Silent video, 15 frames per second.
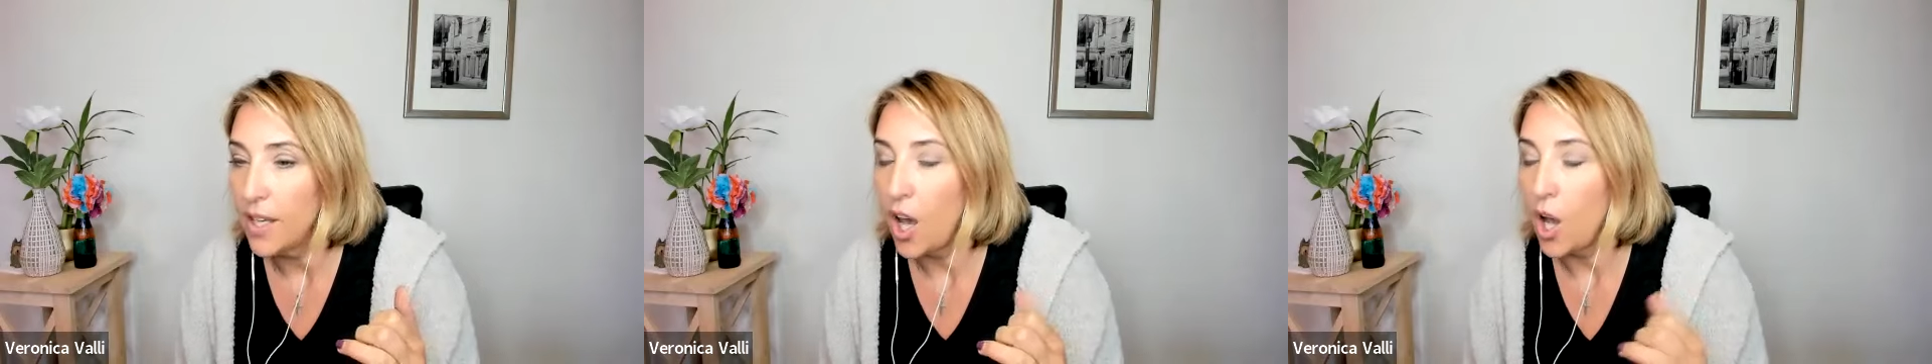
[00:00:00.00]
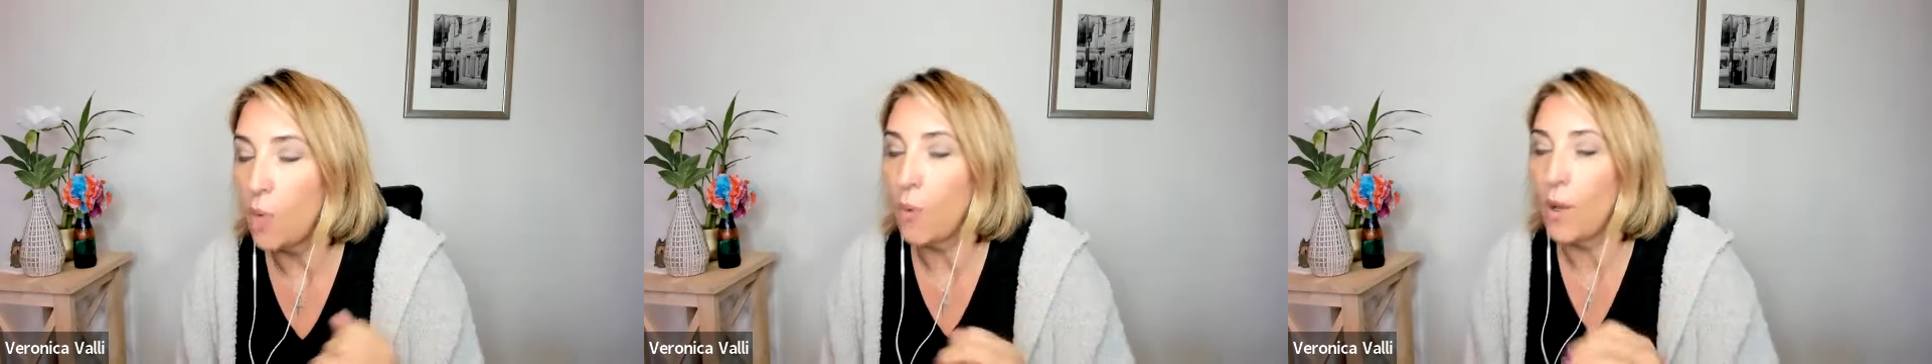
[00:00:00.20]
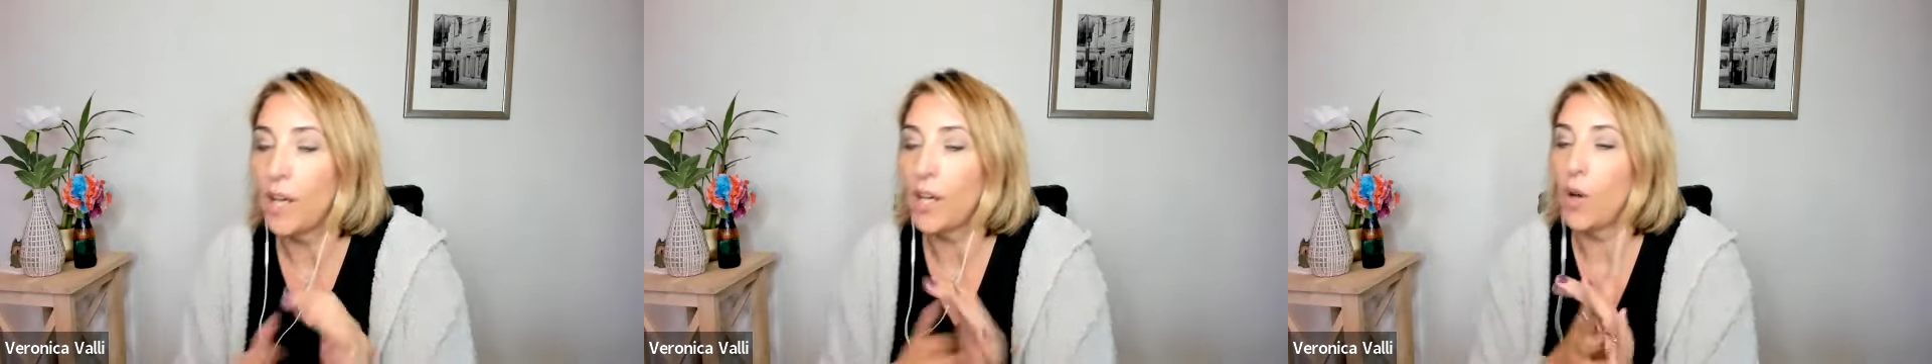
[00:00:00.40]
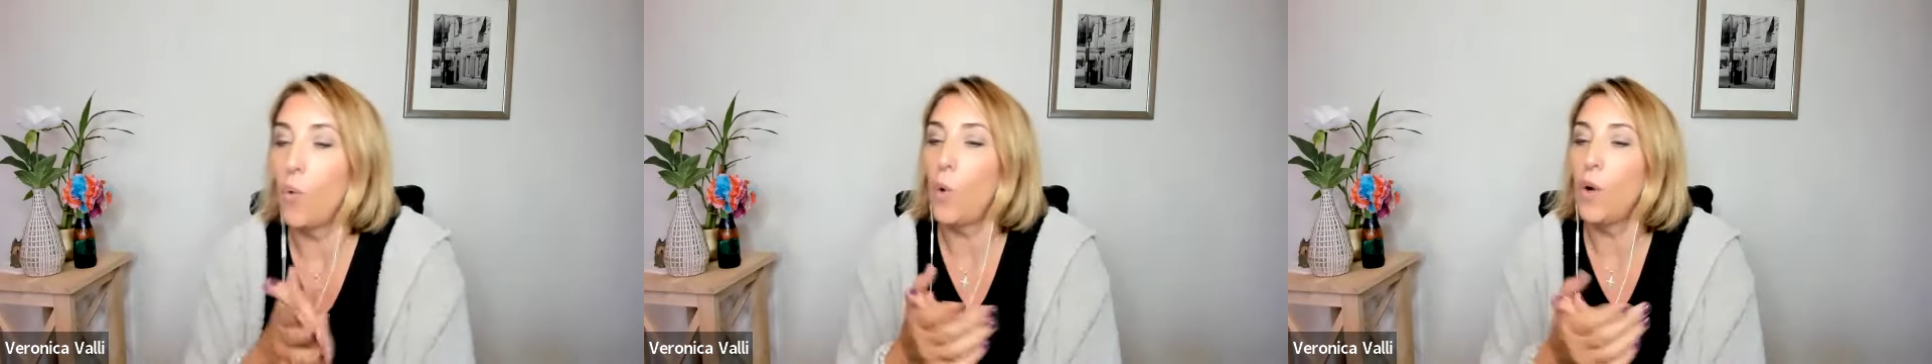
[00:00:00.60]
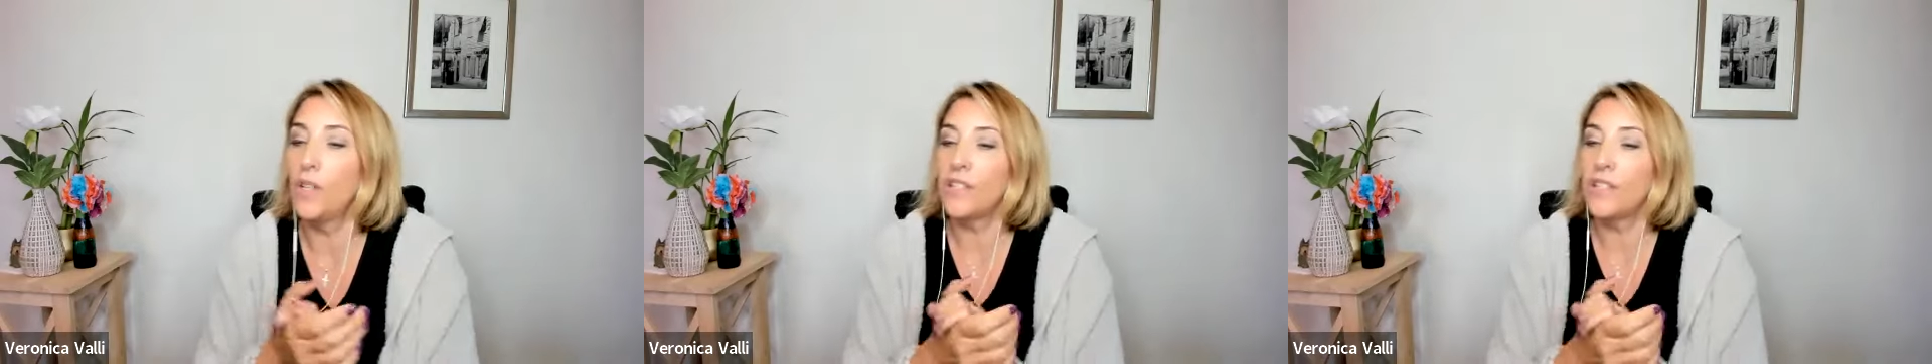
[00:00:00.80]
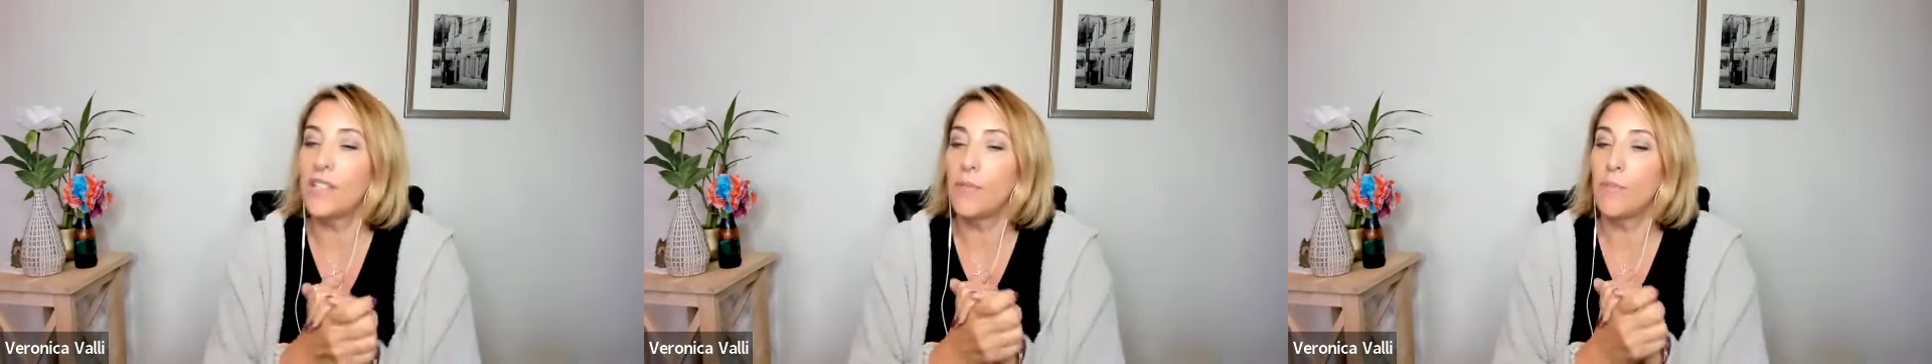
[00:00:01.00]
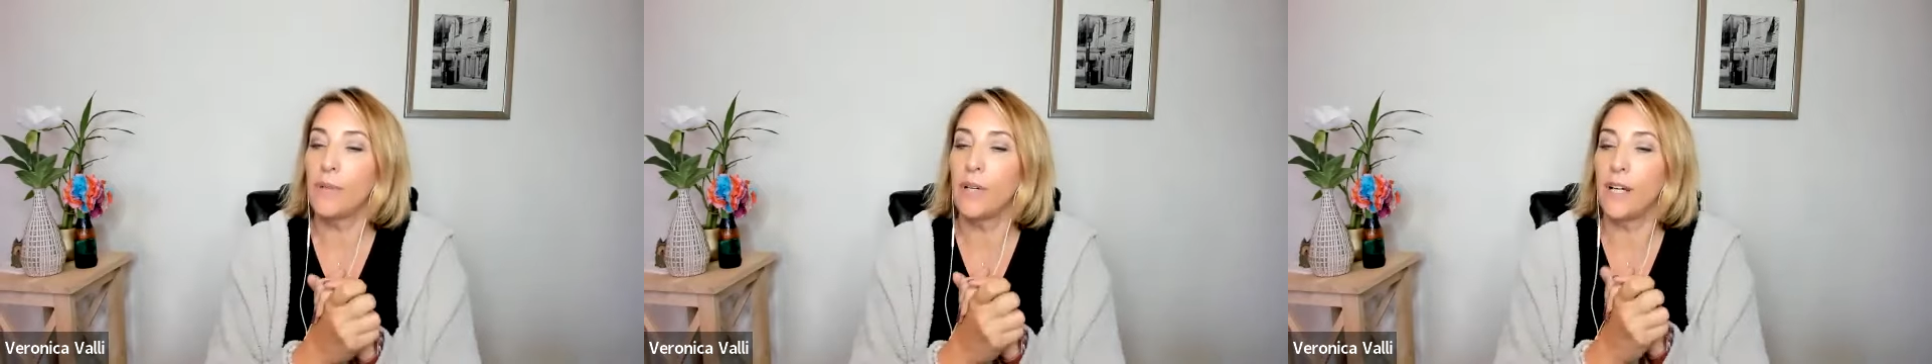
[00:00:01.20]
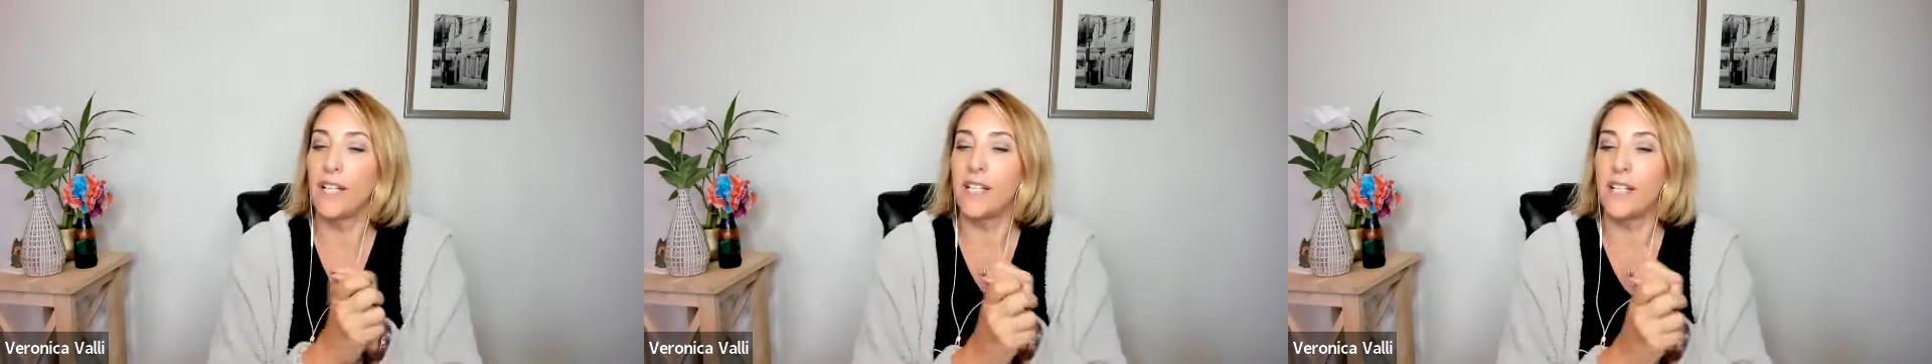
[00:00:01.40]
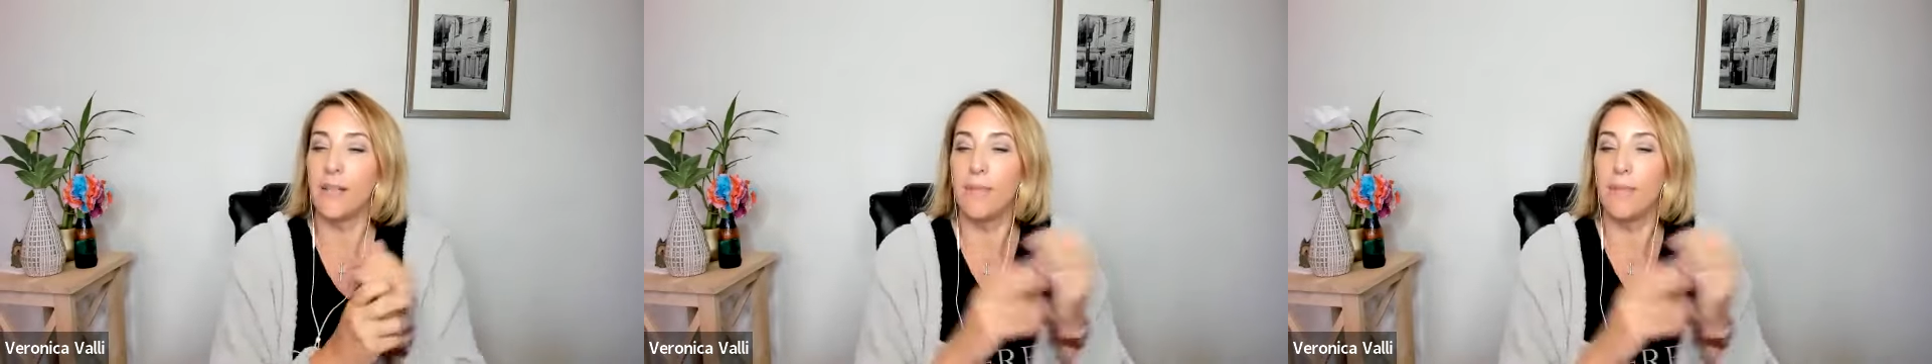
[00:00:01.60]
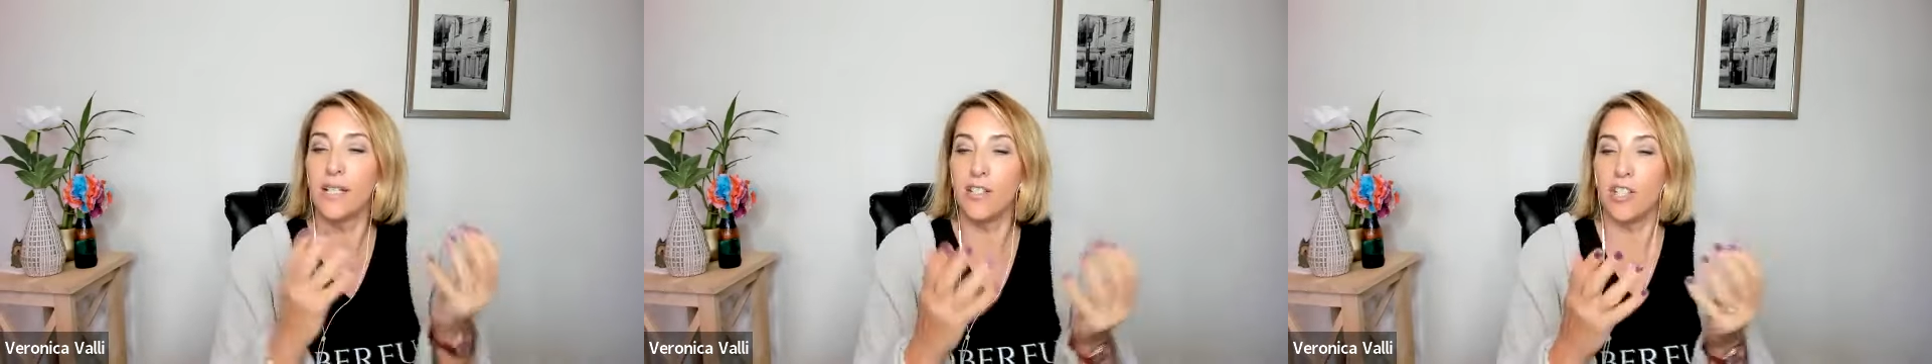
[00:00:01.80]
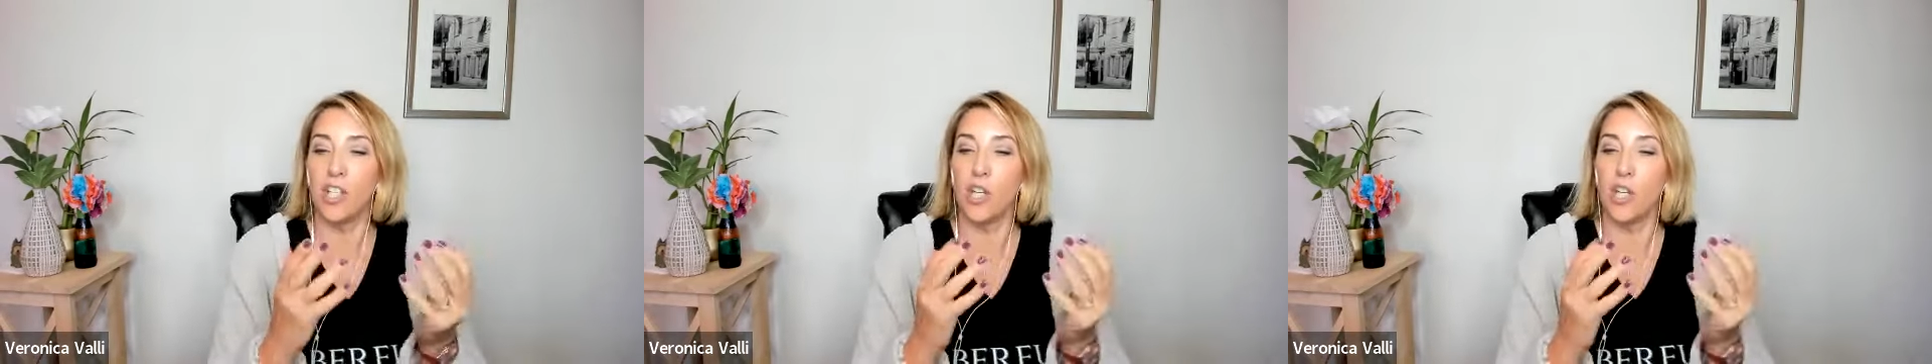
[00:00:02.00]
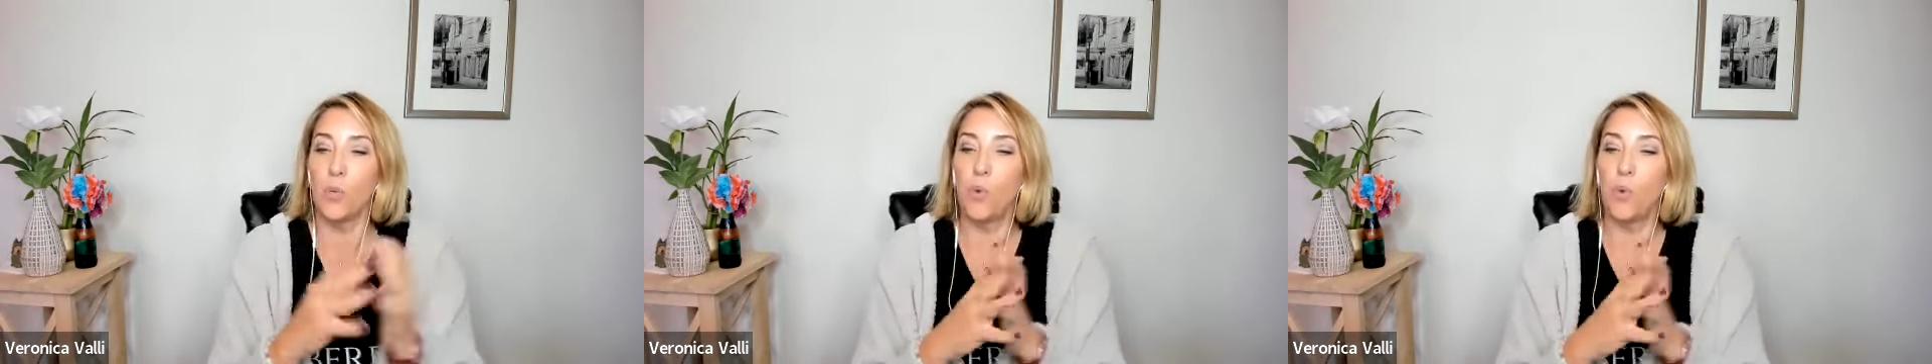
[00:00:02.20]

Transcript: Homework, what does sobriety mean to you?